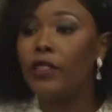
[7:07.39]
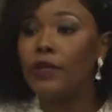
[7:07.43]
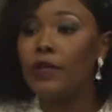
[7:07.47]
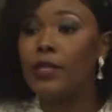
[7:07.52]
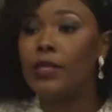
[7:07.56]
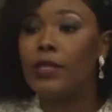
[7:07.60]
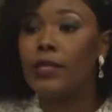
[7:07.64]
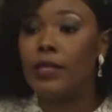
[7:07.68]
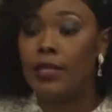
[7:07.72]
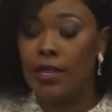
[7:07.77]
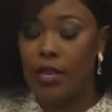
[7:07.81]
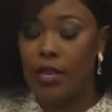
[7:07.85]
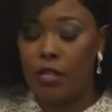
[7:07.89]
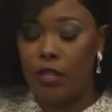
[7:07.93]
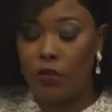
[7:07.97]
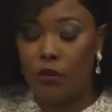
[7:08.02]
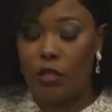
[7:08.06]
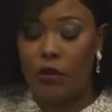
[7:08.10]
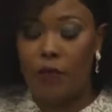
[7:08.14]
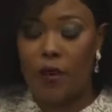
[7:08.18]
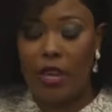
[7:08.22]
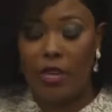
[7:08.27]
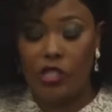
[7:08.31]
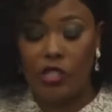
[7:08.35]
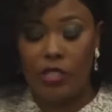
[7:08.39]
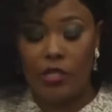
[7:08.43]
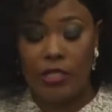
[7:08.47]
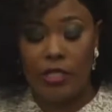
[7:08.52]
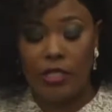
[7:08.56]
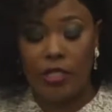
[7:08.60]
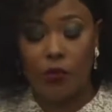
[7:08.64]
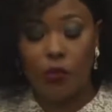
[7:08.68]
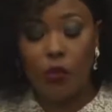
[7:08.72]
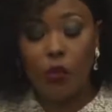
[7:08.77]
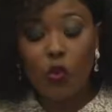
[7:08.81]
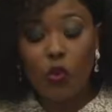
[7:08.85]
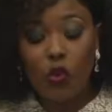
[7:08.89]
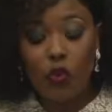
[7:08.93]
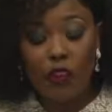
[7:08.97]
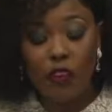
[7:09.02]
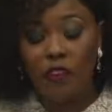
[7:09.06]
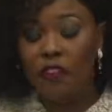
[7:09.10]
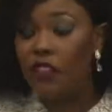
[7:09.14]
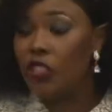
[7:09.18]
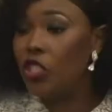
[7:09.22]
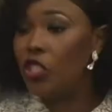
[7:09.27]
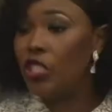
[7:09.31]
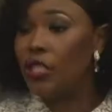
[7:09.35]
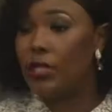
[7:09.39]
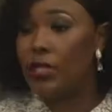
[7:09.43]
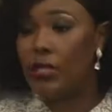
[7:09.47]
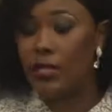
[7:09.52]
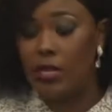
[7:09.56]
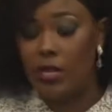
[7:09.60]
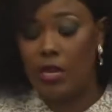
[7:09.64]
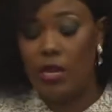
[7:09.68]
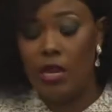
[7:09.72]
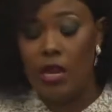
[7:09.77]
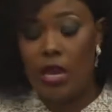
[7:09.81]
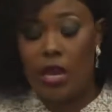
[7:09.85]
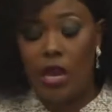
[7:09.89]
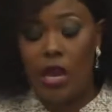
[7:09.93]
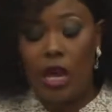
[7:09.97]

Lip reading: of sustainable measures and improve efficiency